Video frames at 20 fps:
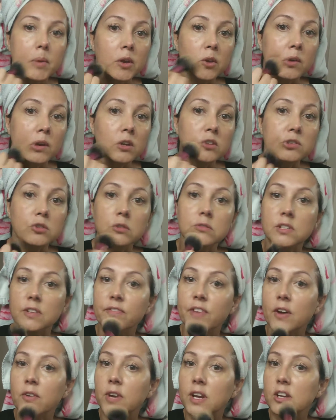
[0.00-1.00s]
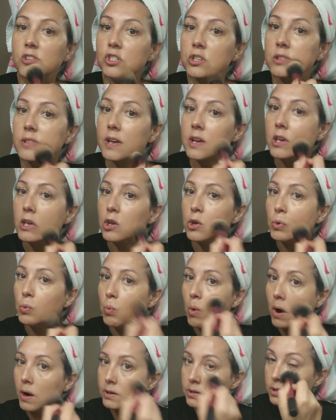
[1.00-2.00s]
But you can choose the foundation that you
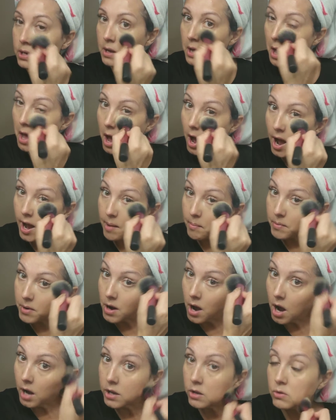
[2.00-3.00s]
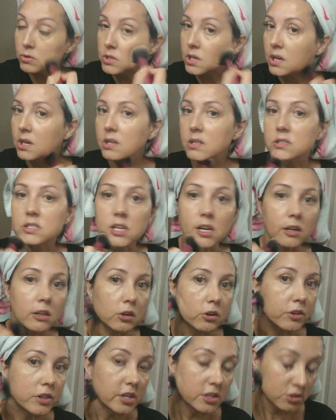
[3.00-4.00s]
want. I am not using
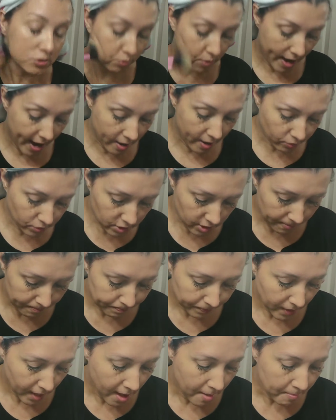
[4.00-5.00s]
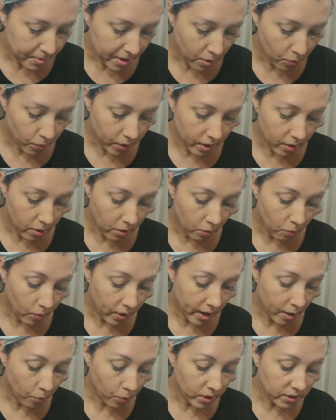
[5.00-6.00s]
concealer this round, but
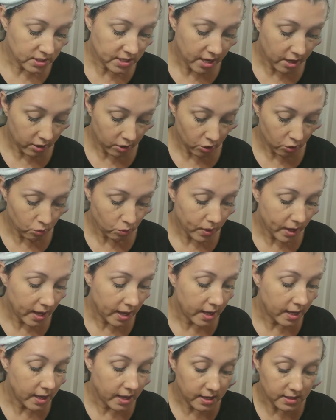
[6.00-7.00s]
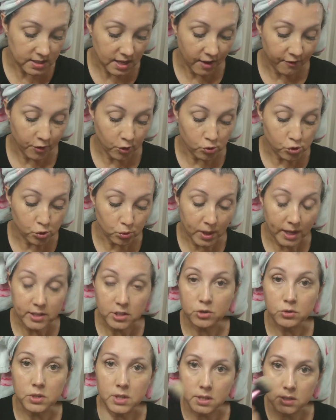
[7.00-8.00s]
what I will tell you is if you do like
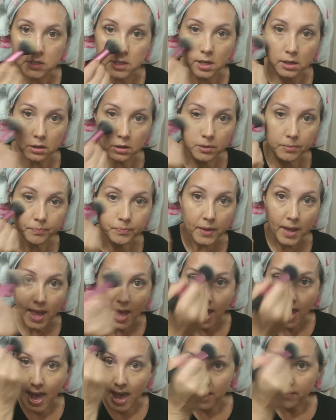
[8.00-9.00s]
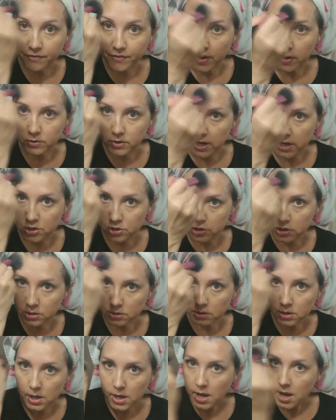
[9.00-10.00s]
to use concealer and
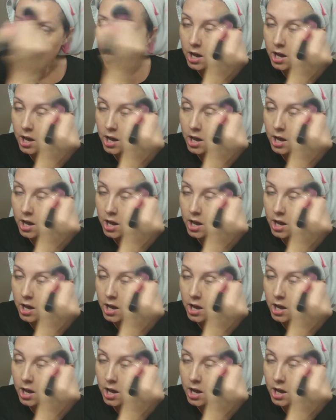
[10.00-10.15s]
foundation,